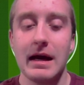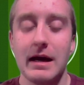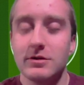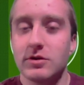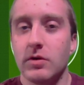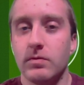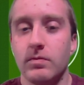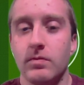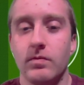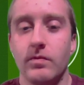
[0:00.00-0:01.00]
And so
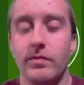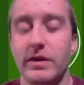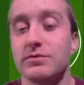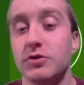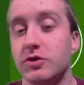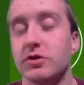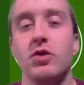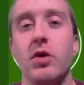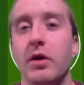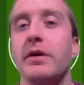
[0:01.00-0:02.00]
this was just
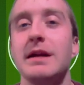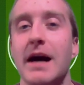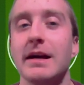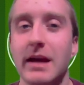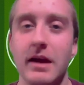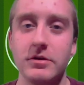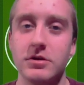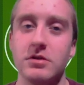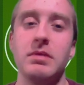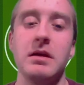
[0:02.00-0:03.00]
clearly not catered
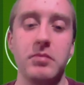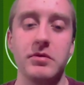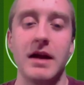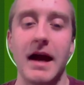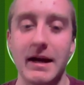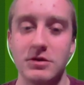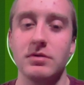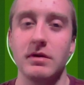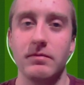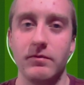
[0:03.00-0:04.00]
to the people that actually